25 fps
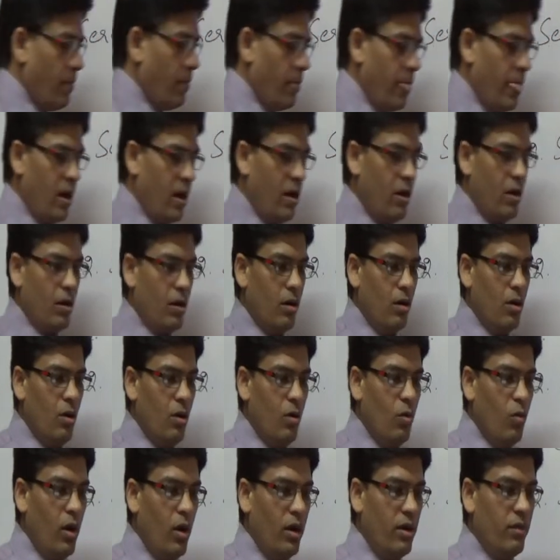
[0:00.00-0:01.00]
Now,
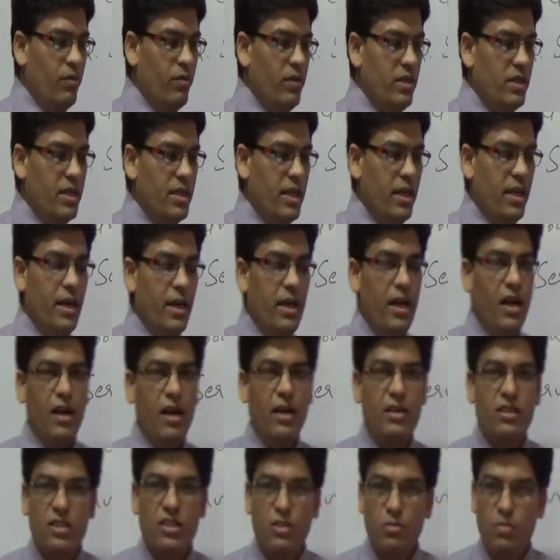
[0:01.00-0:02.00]
what we say
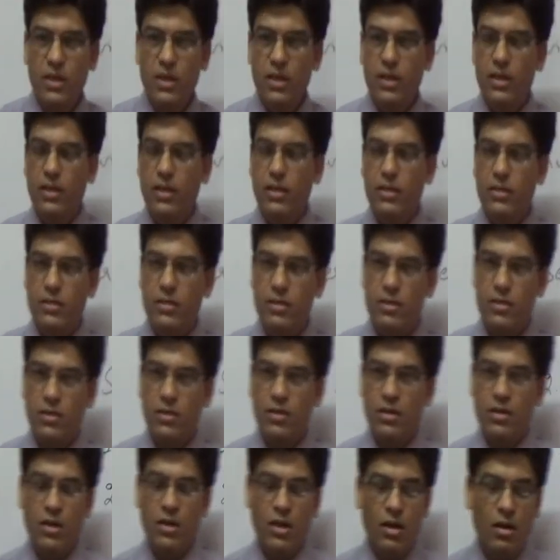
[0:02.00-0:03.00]
experience.
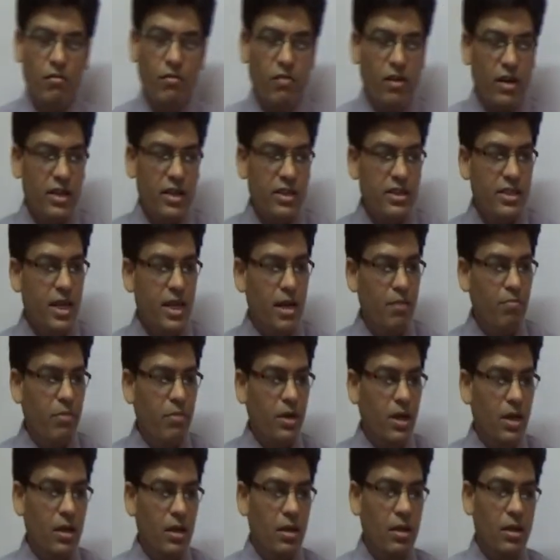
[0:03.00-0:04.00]
For
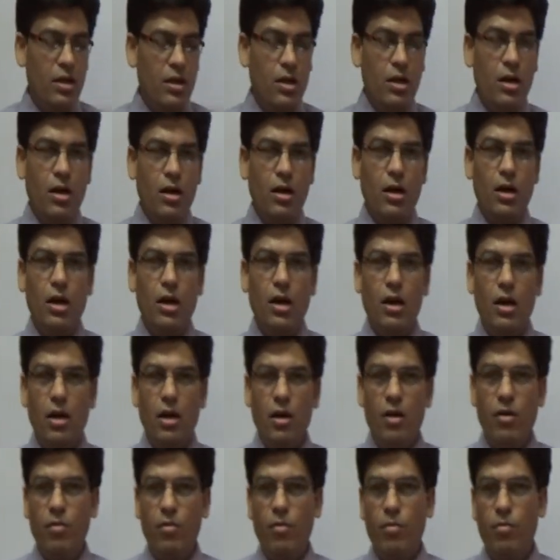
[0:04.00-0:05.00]
example,
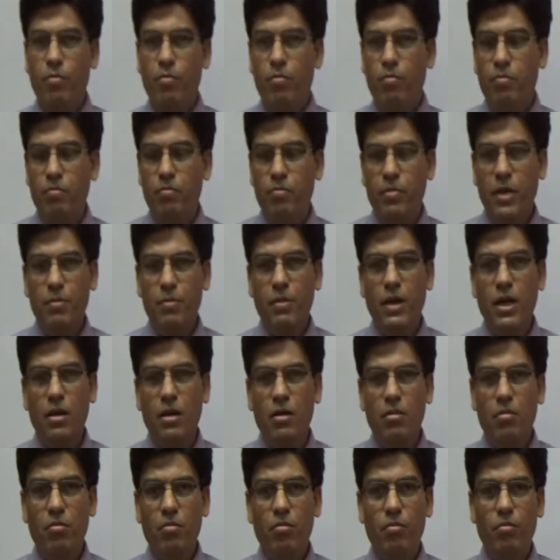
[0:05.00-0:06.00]

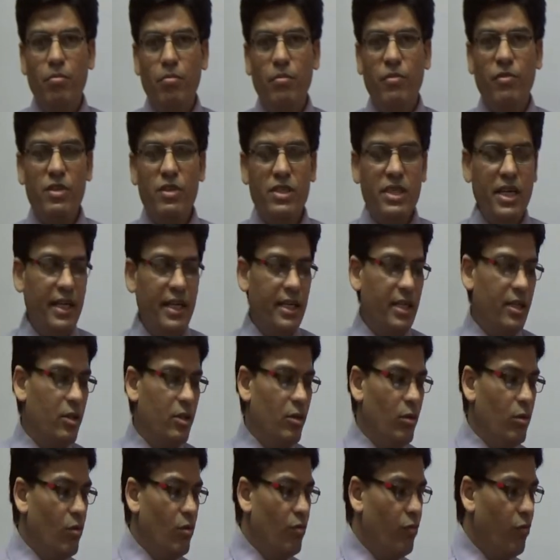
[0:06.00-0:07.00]
people visit
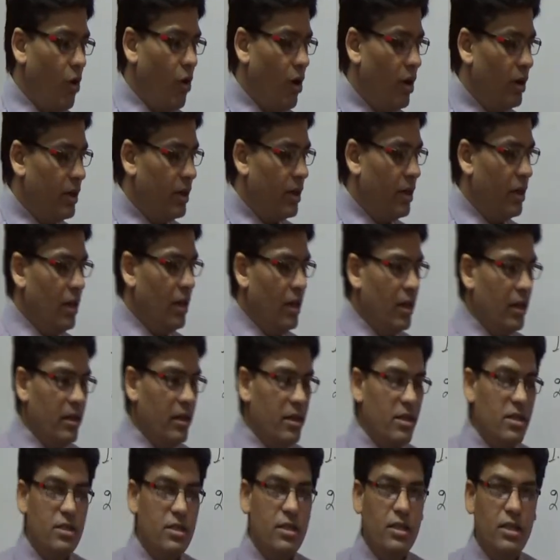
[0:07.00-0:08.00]
to Walt
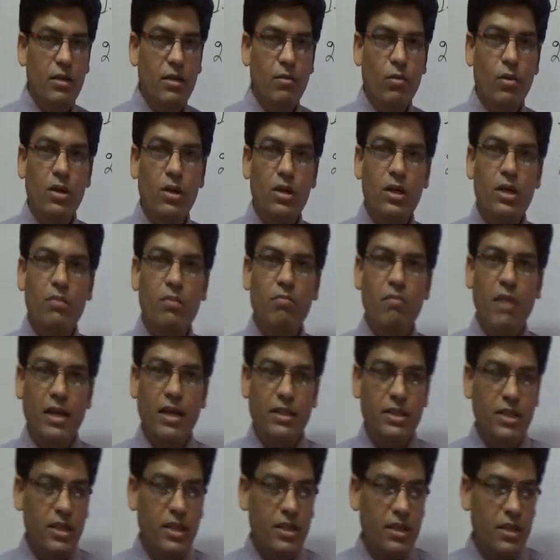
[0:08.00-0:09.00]
Disney World
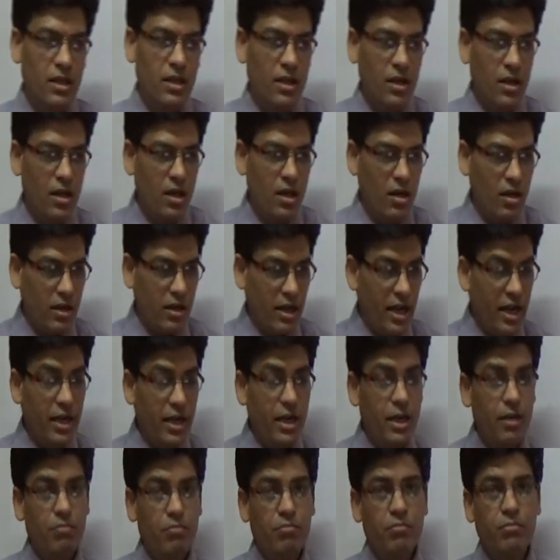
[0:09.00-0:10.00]
Magic
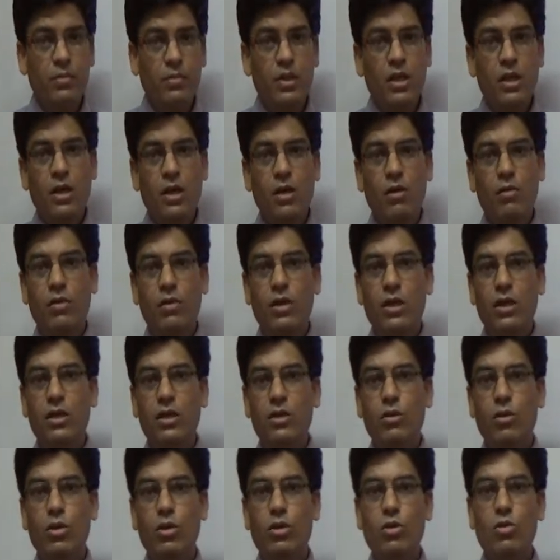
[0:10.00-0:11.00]
Kingdom. We
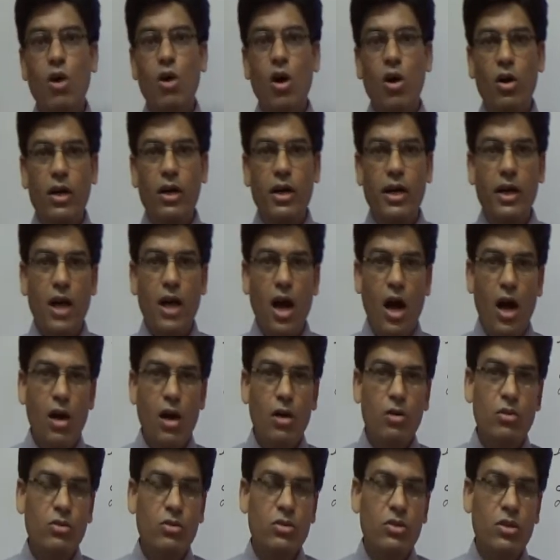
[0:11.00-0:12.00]
go to haunted
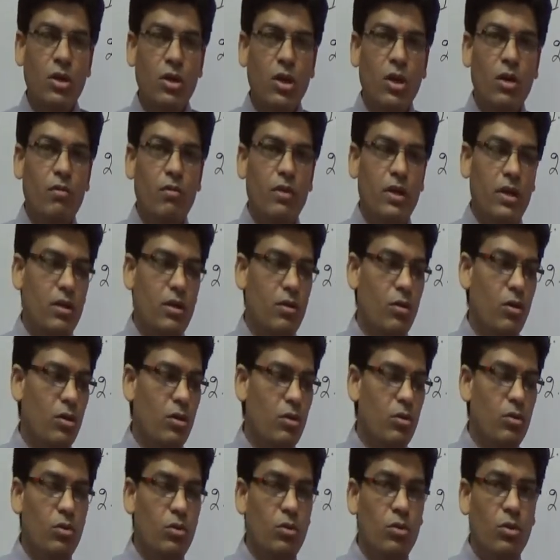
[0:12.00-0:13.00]
house. We go
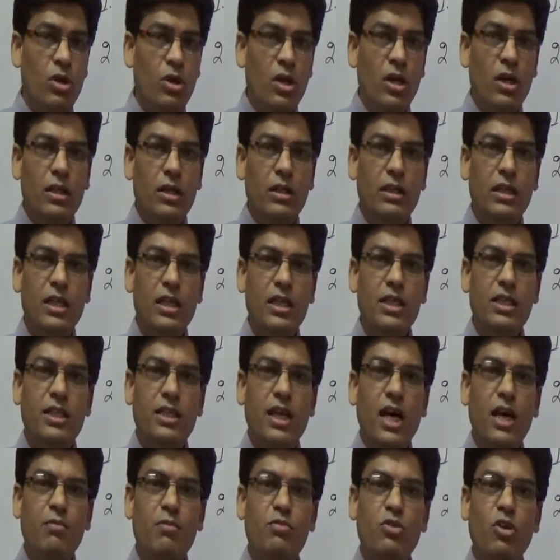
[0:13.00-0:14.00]
to these
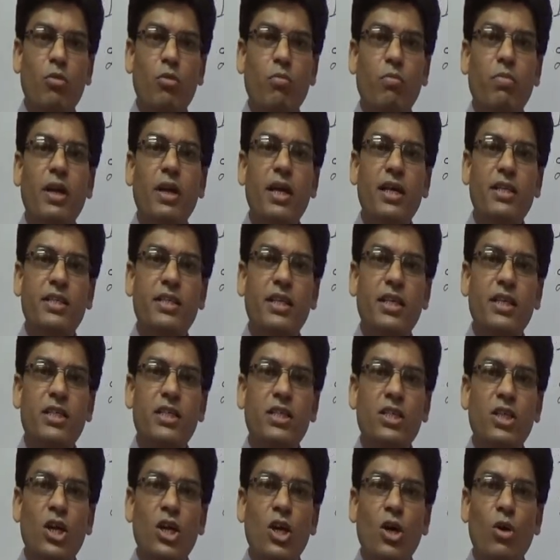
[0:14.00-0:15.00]
types of
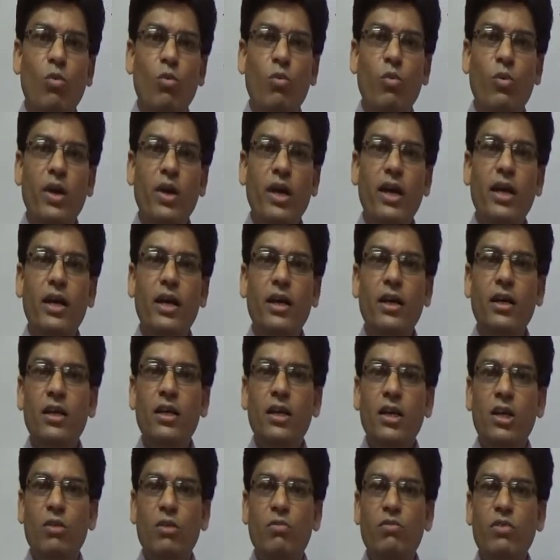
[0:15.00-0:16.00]
places
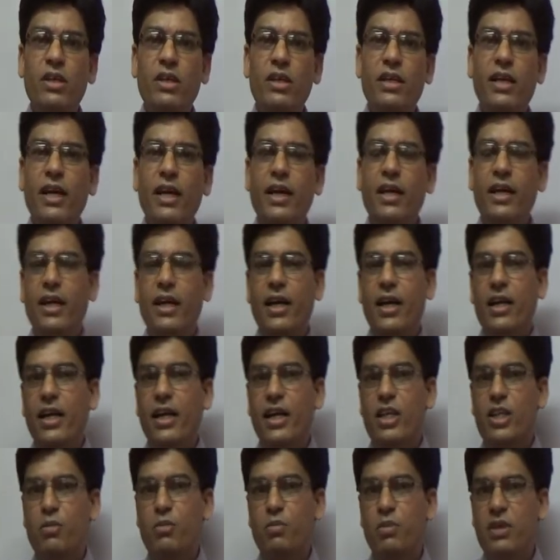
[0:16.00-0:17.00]
where we get an
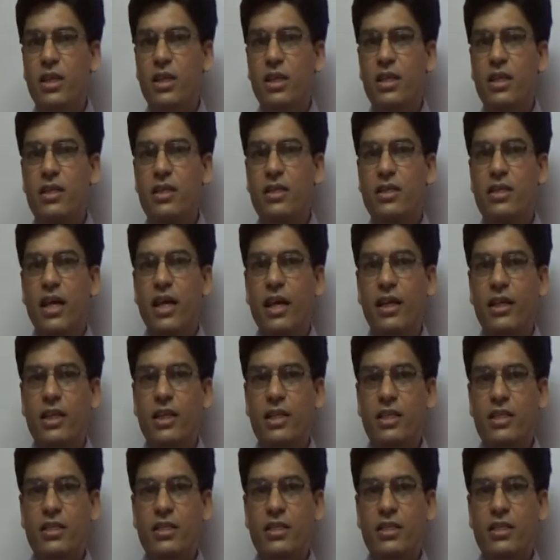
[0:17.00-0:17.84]
experience that